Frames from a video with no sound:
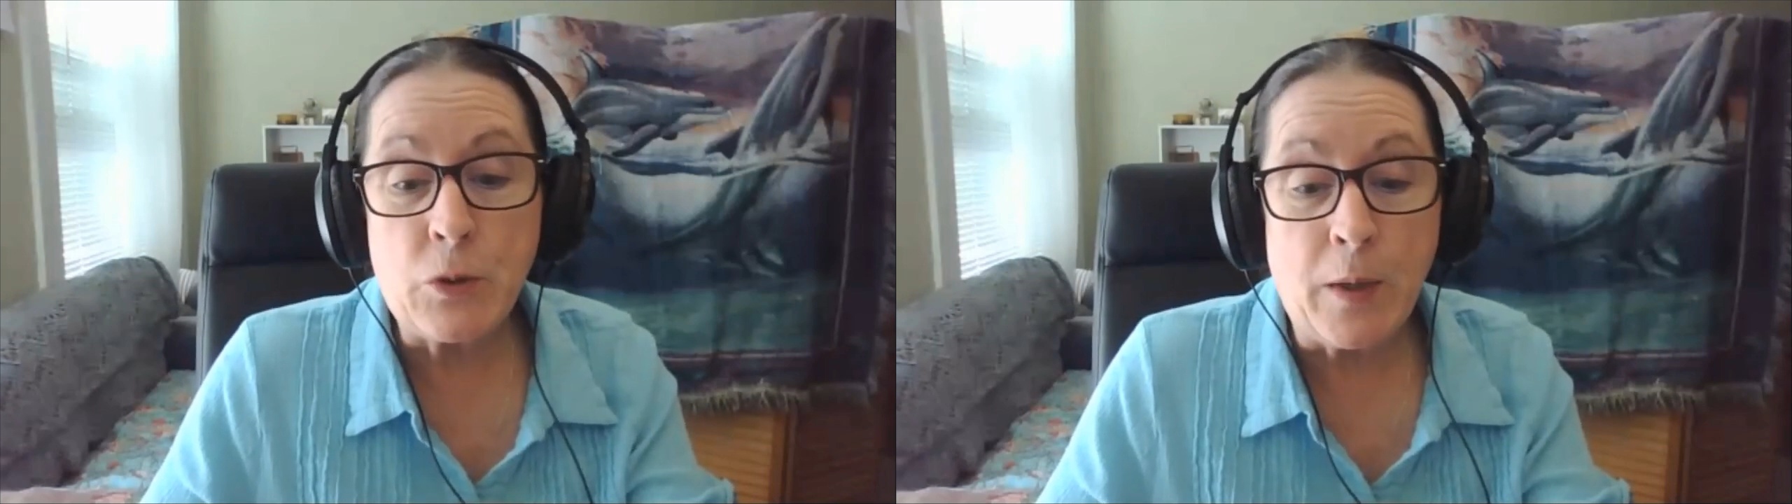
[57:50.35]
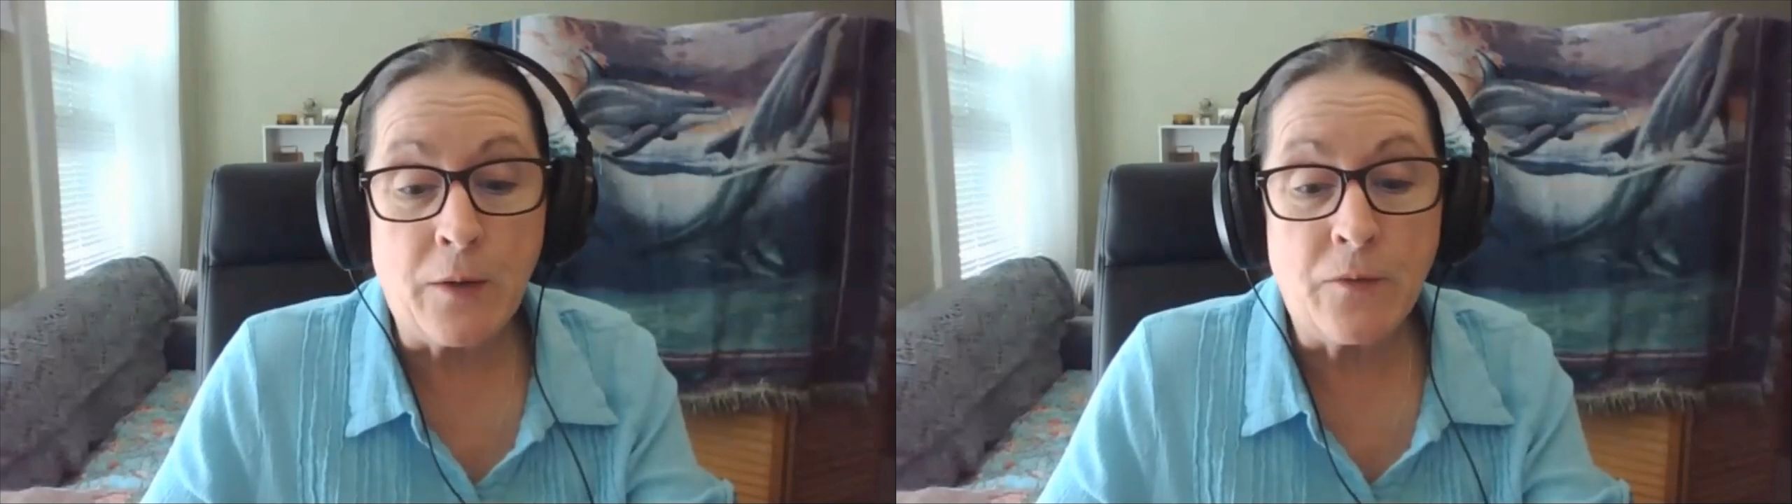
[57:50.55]

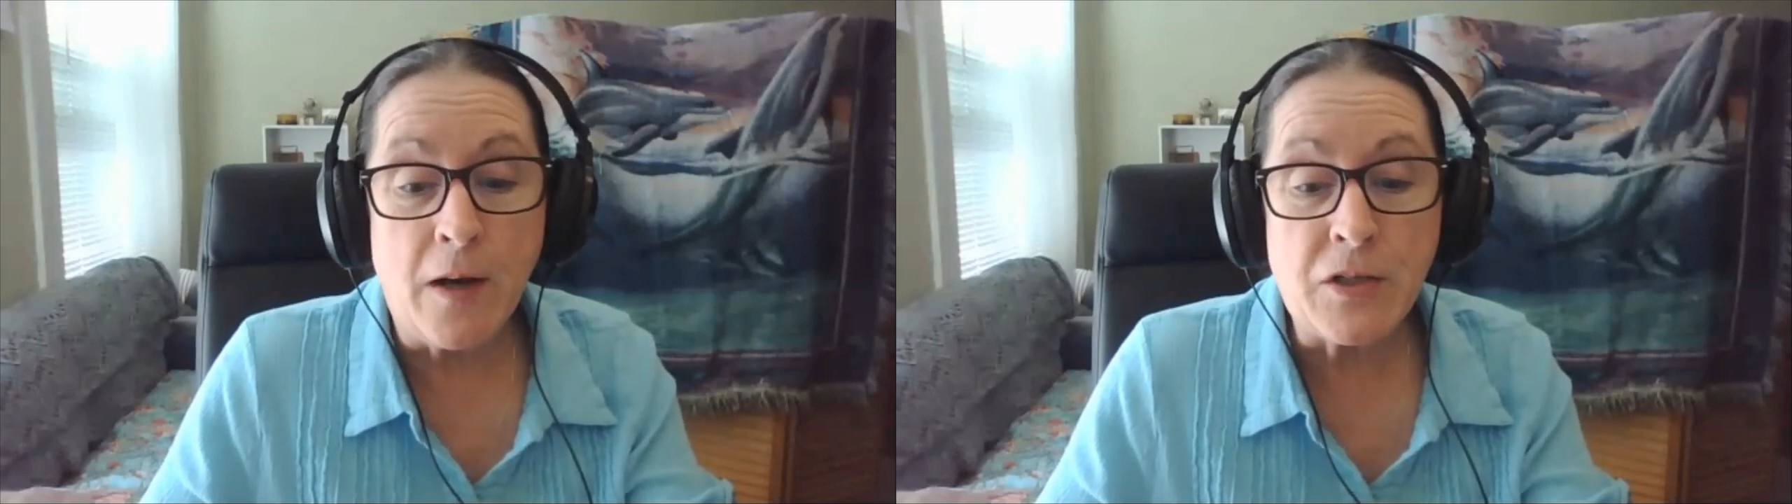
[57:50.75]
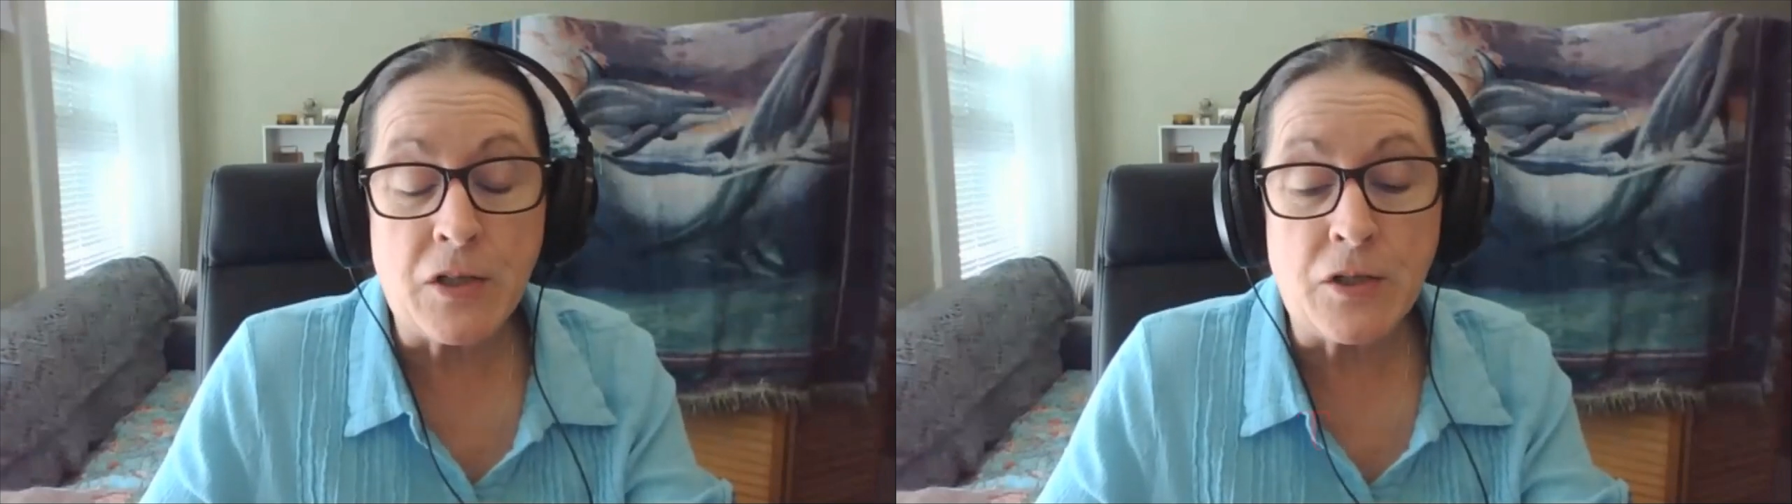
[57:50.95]

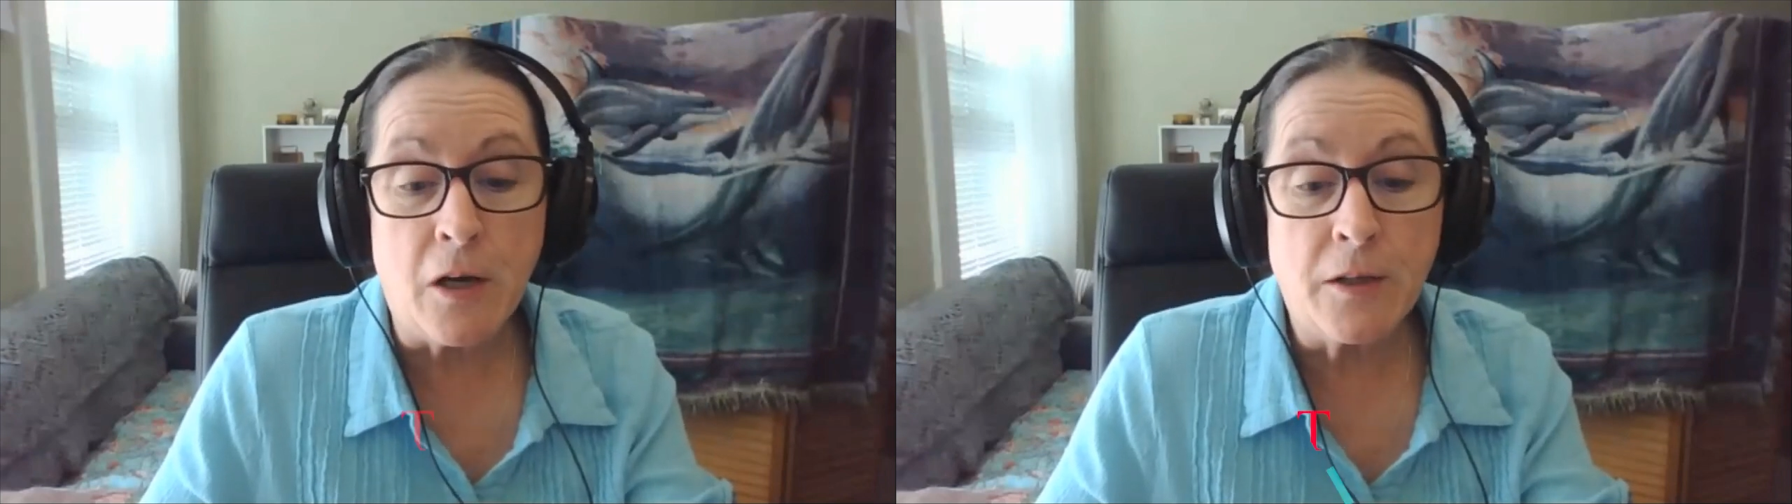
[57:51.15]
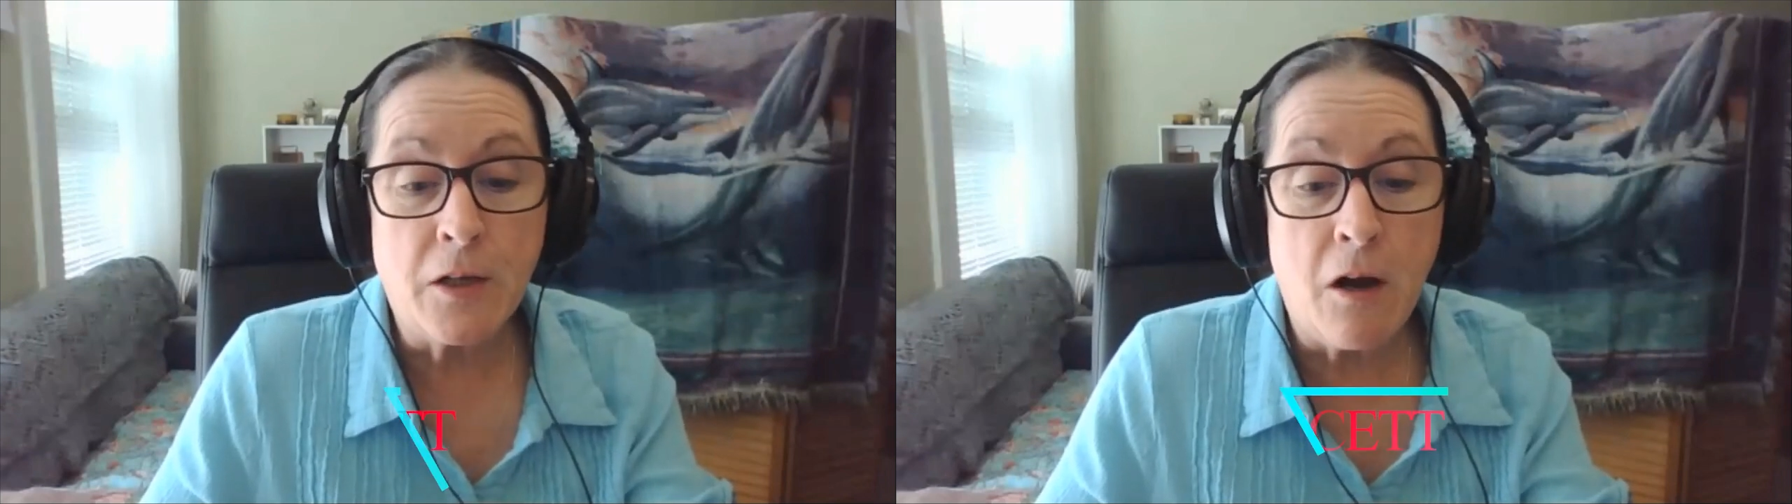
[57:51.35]

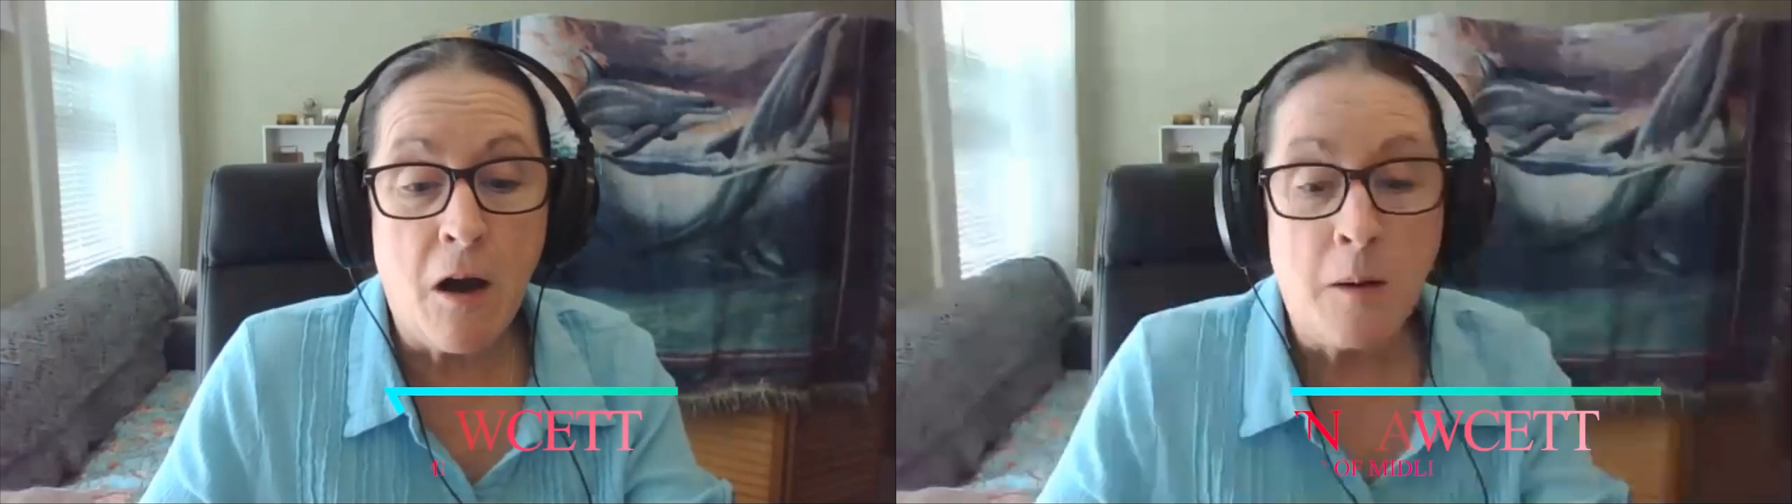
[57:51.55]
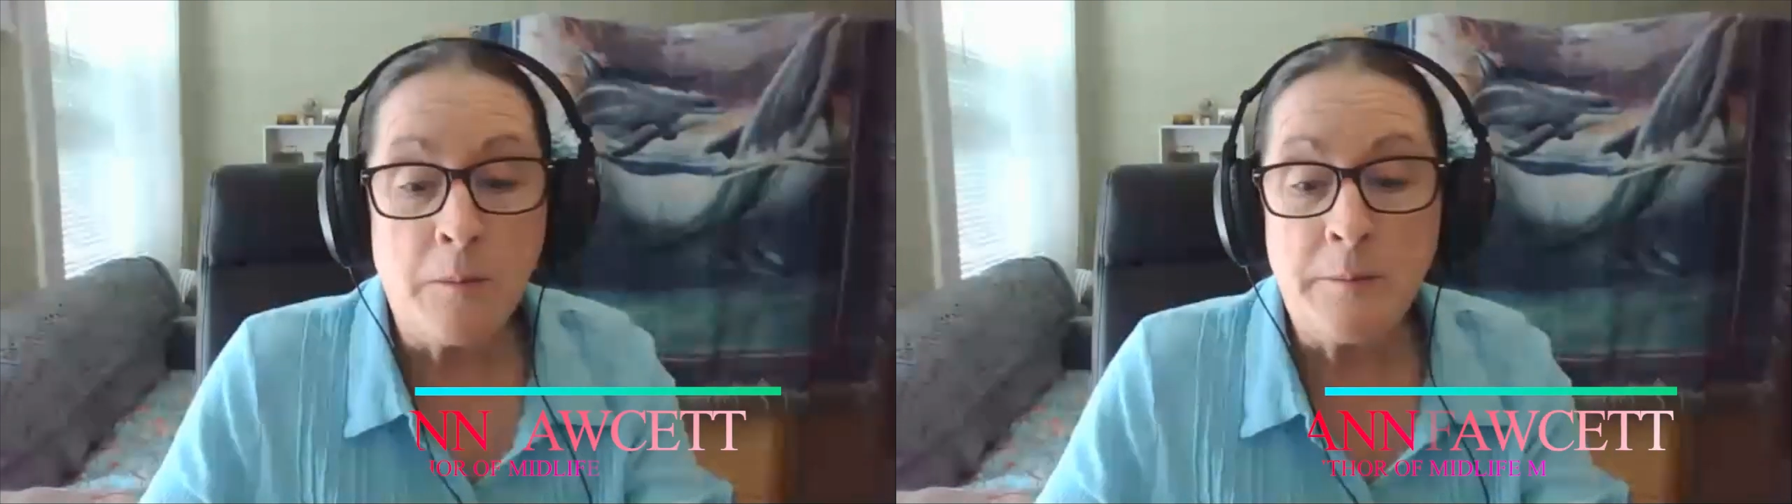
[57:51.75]

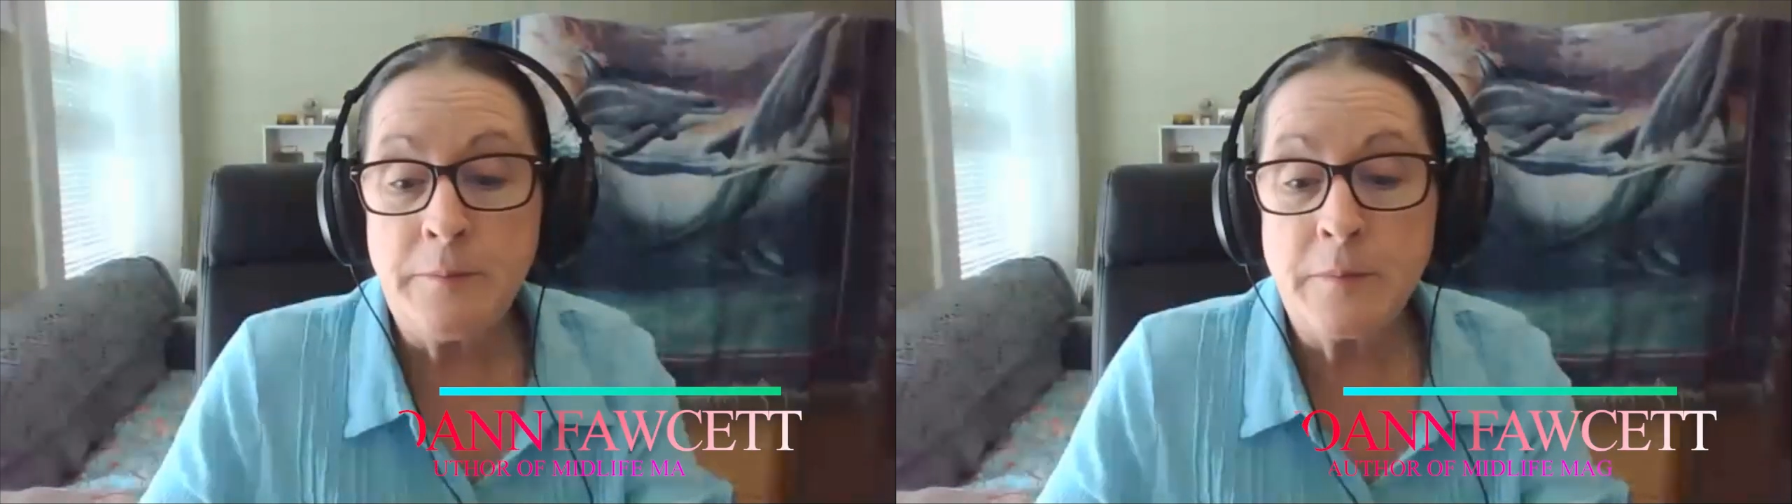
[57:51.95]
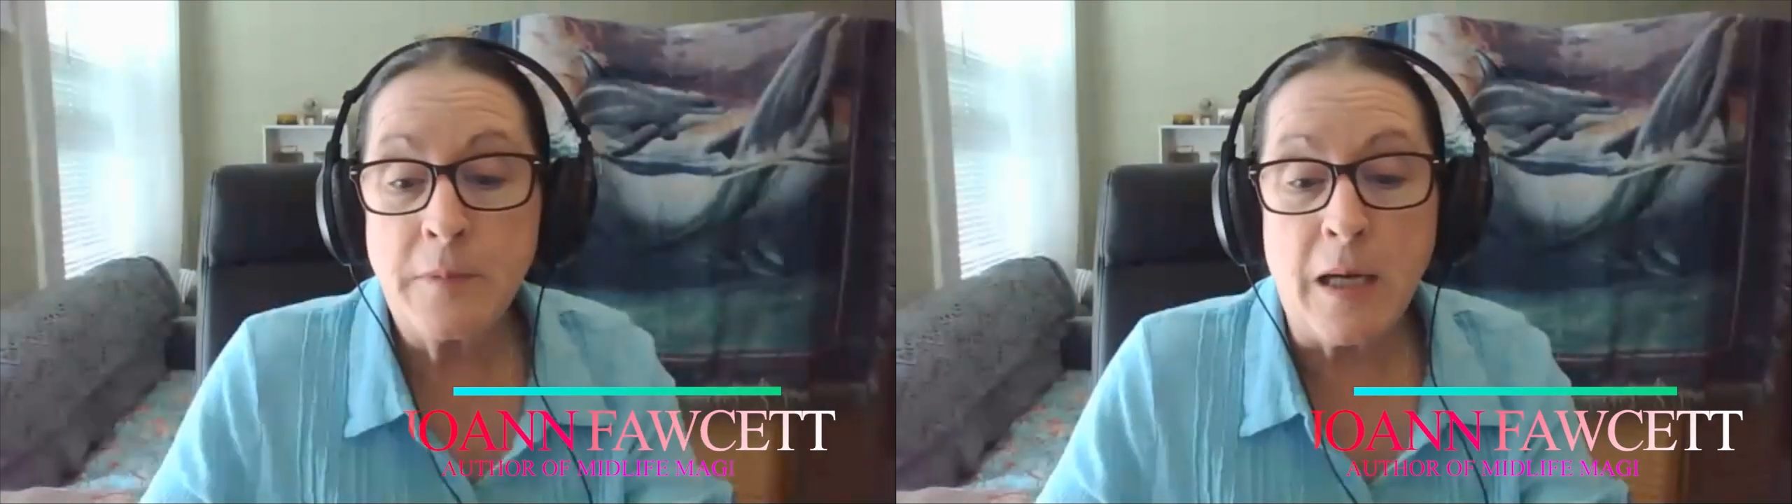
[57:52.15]
JoAnnFawcett.com.